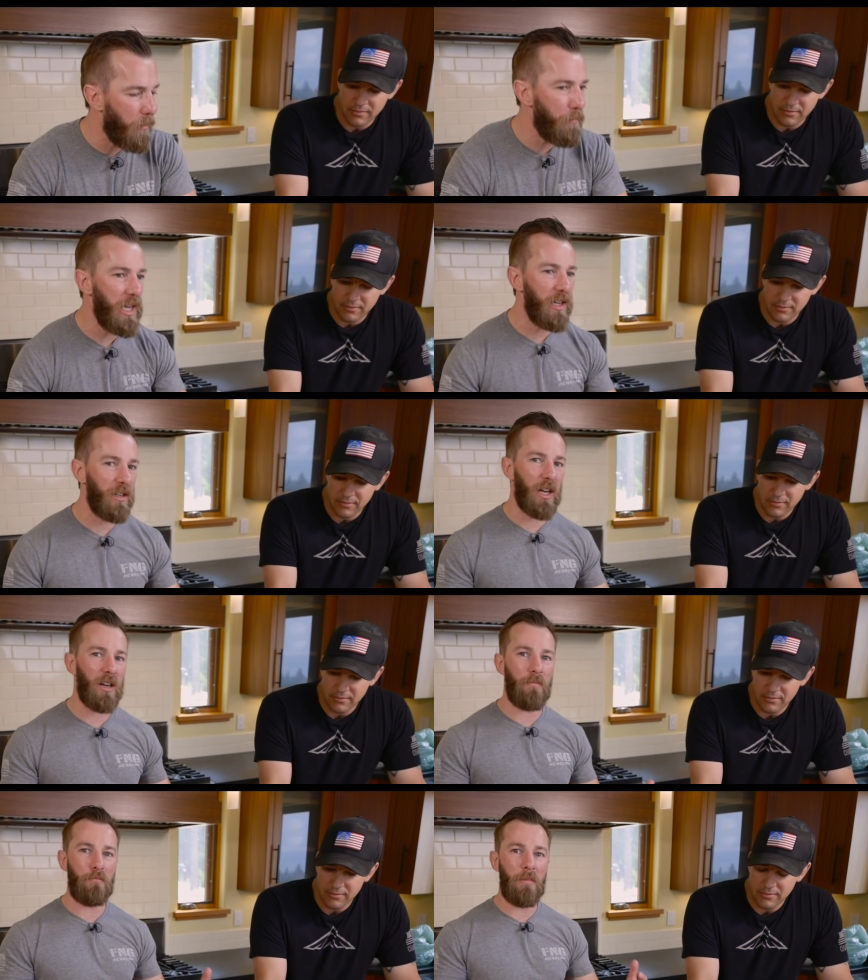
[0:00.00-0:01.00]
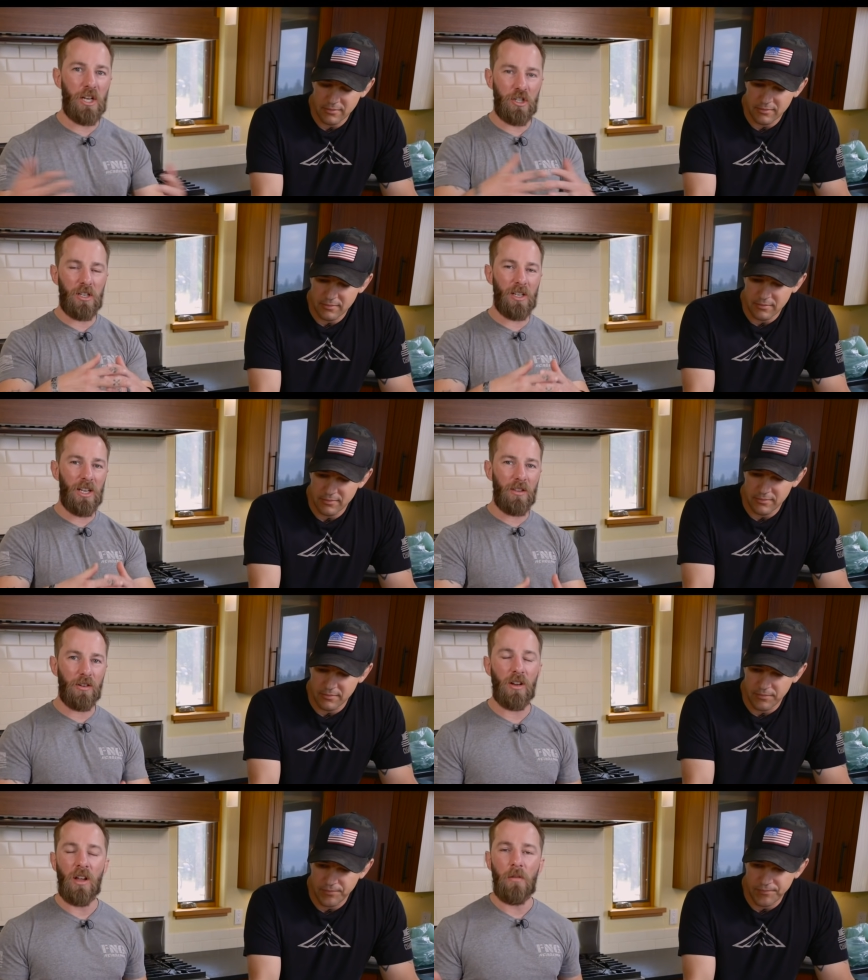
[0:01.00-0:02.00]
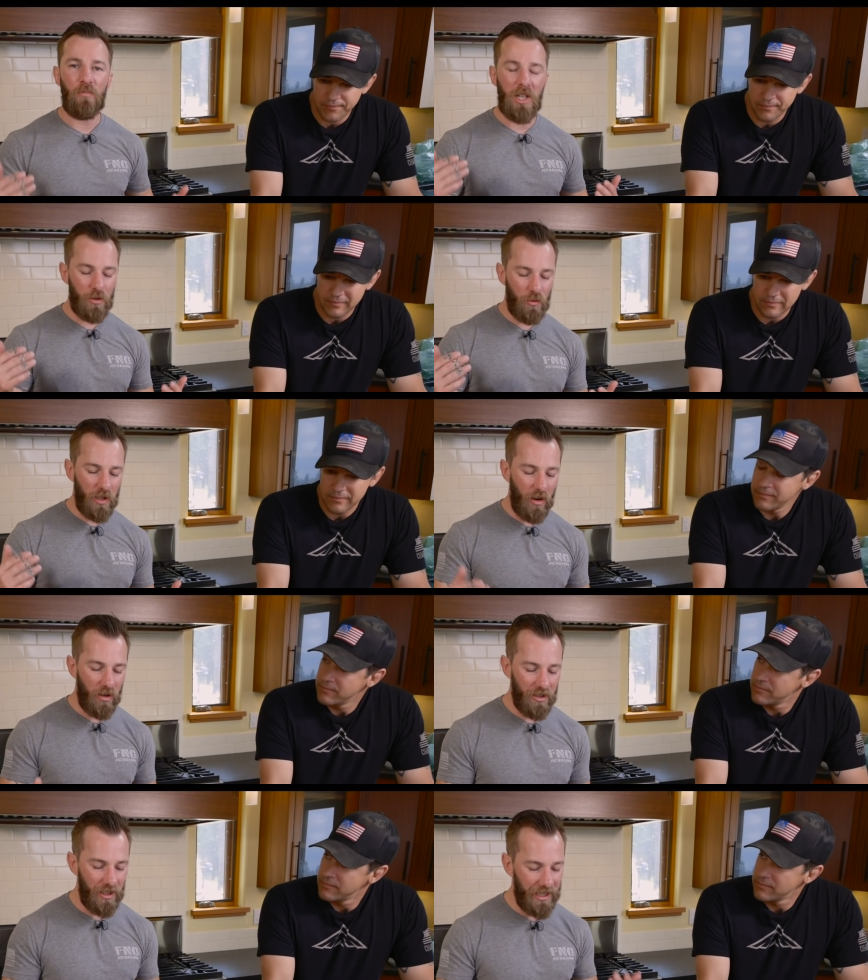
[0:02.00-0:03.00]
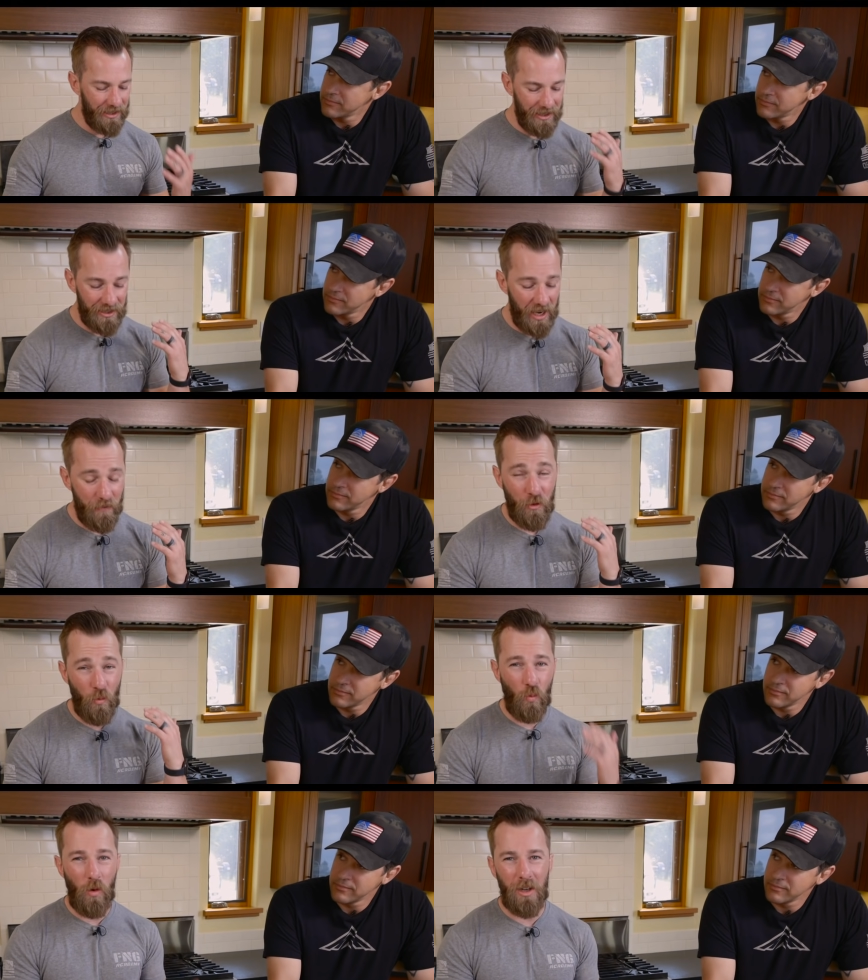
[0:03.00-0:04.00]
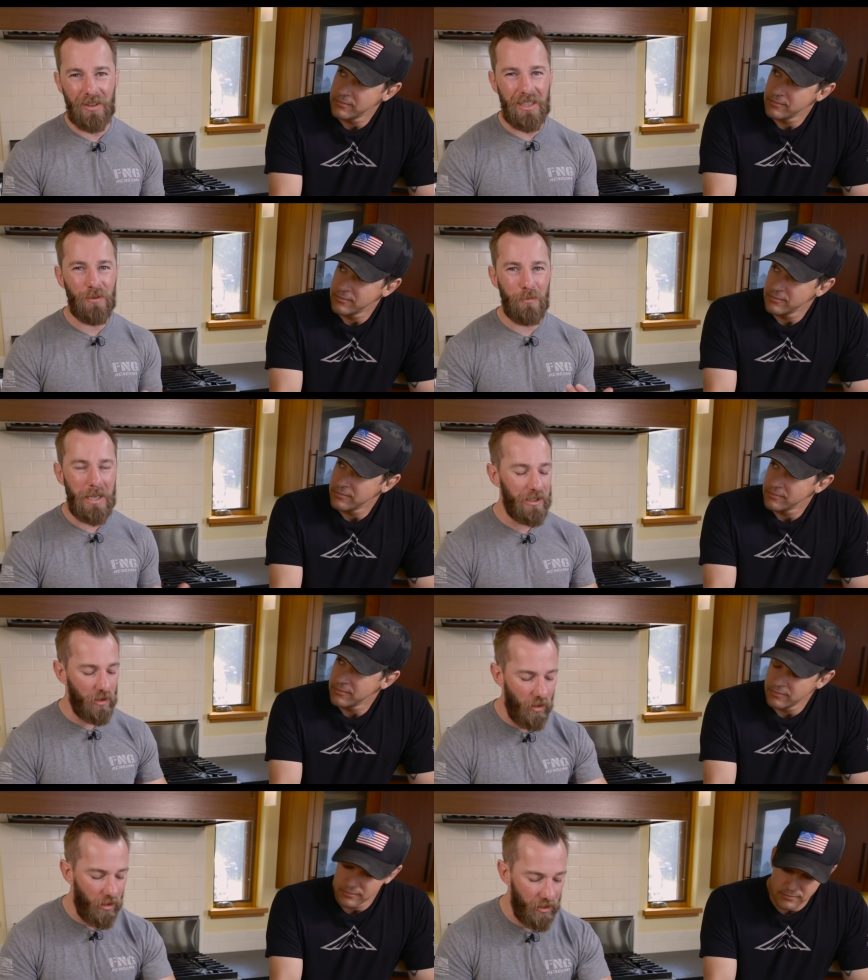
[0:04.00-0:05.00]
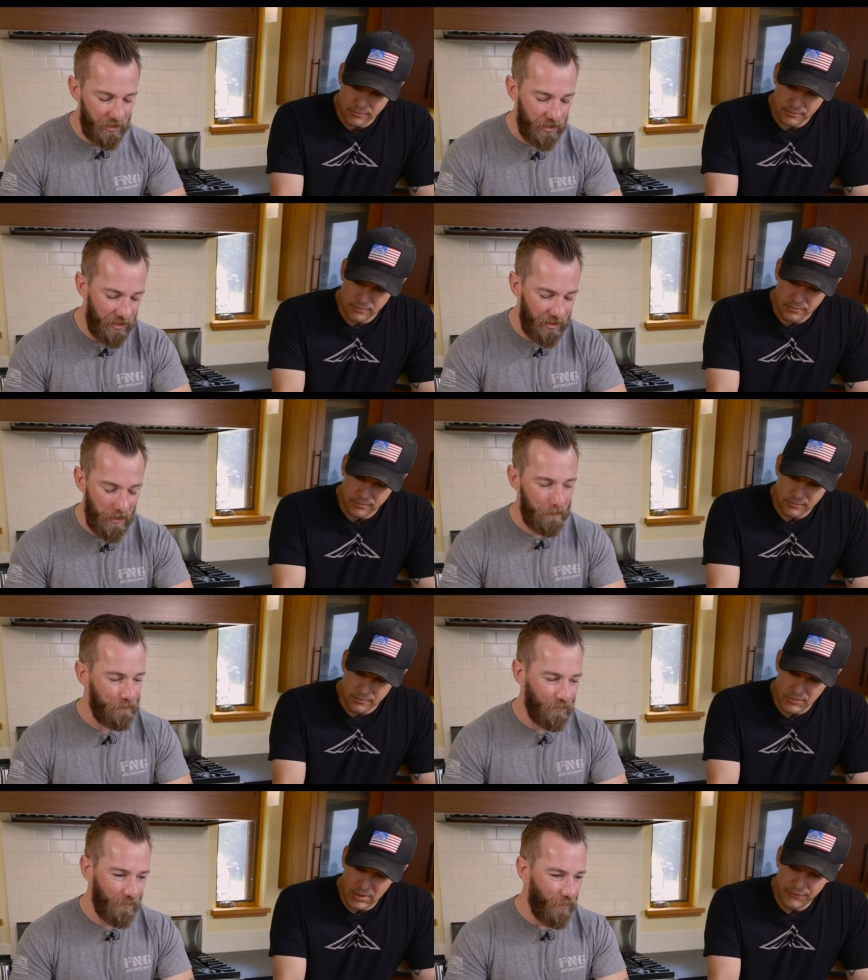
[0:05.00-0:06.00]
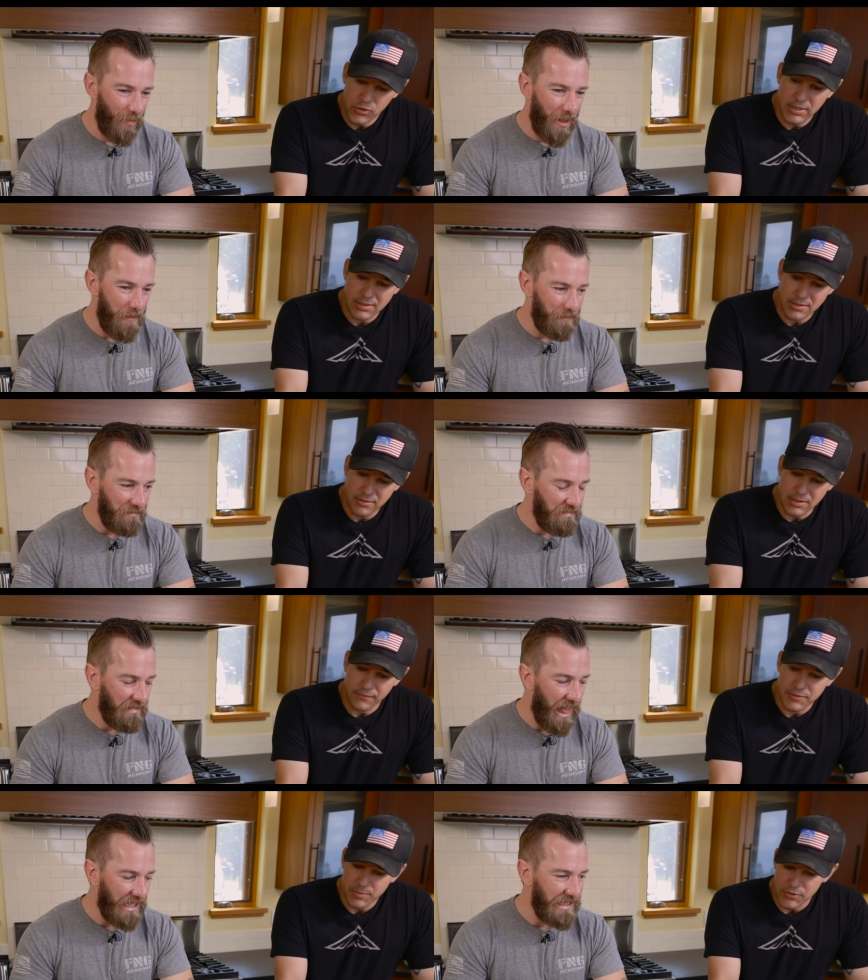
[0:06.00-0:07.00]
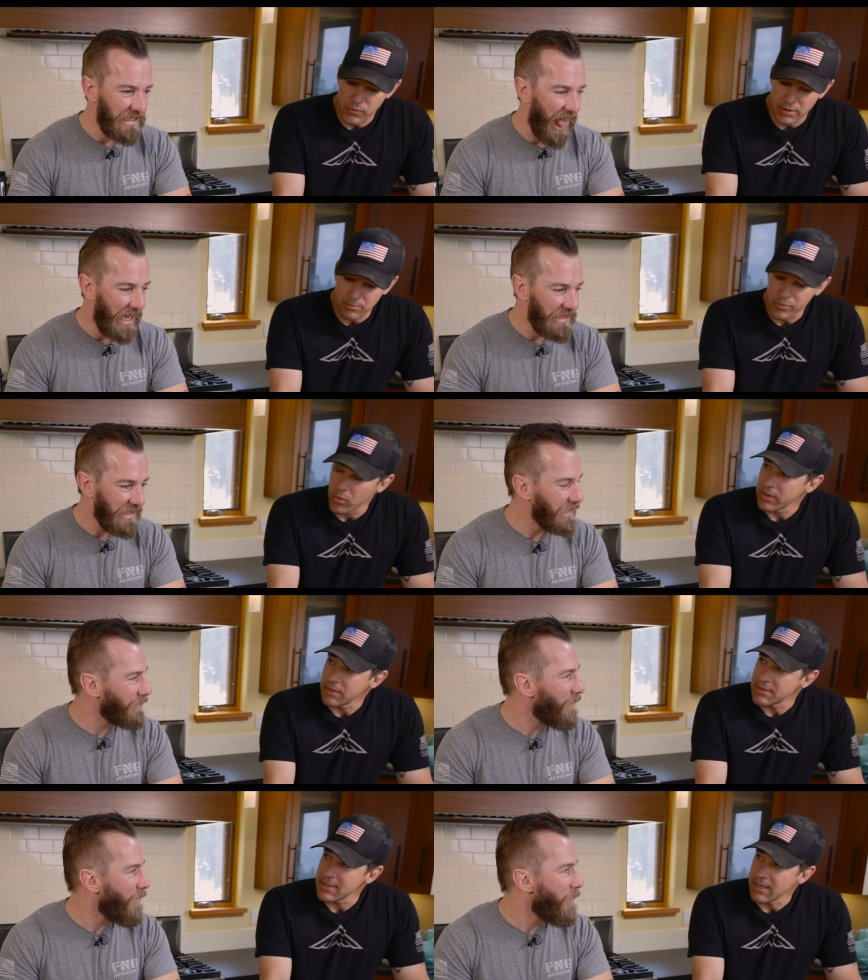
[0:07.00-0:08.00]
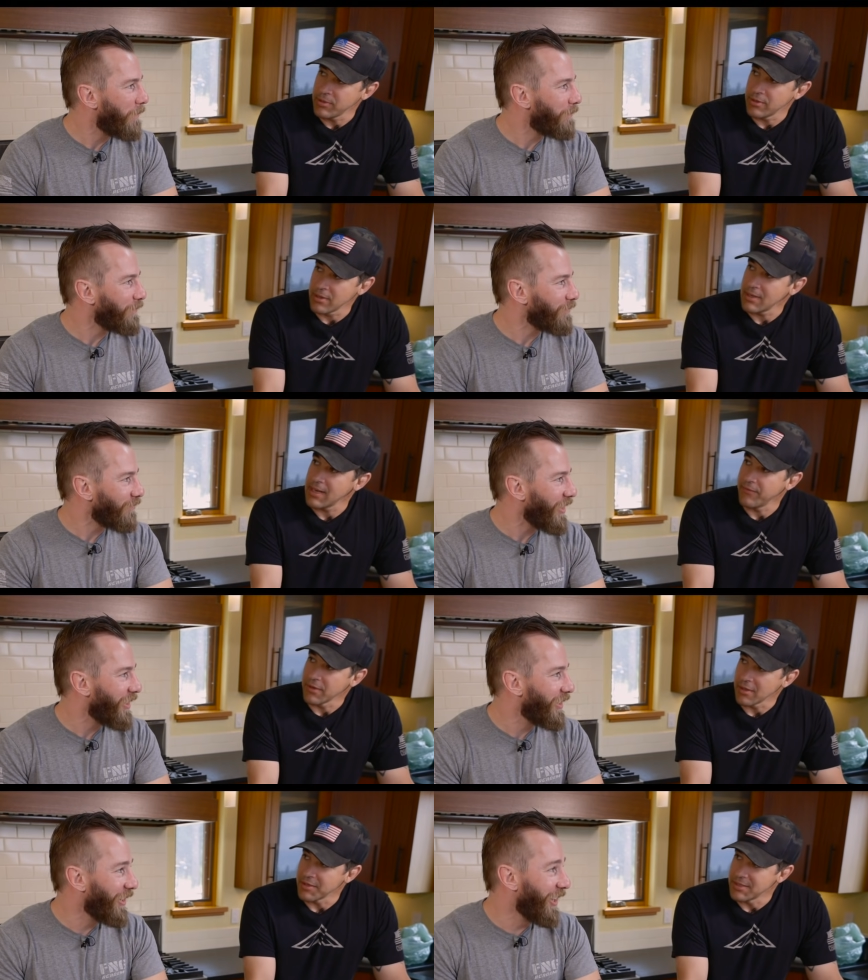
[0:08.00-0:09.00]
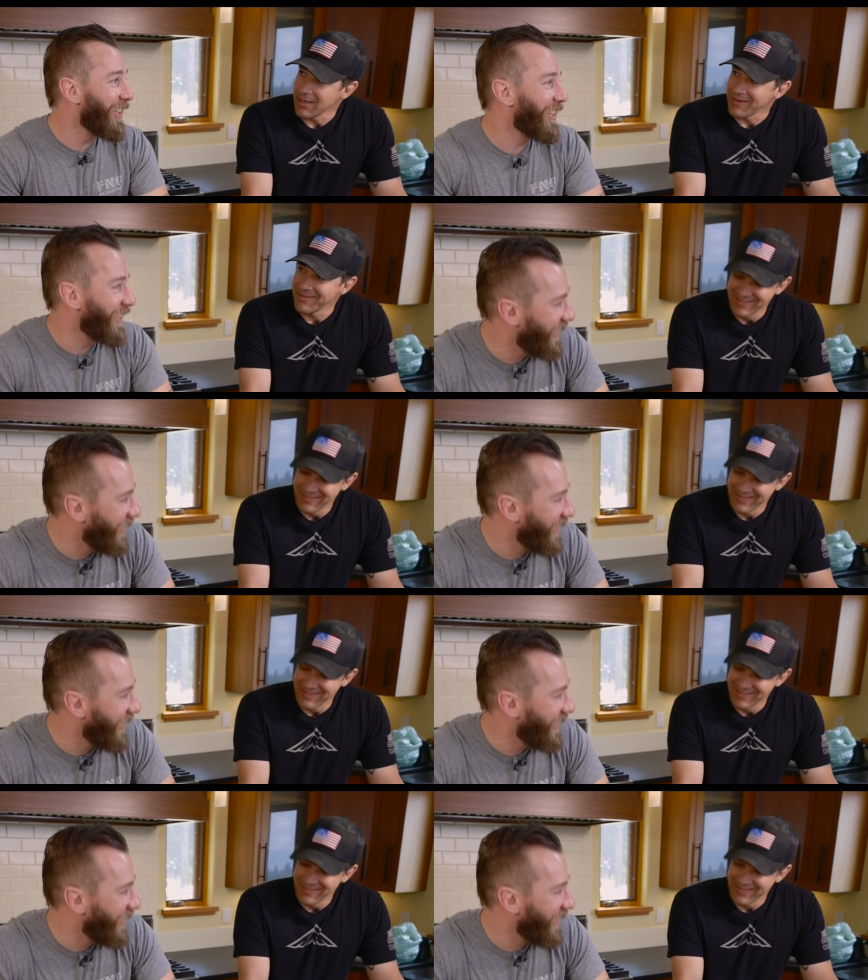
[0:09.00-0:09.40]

Speaker 1: the meat kind of meshed together, and it's really hard to like decipher what these meats are. It's just
Speaker 2: if you can't tell the difference between pork and salmon, you're not having a good day.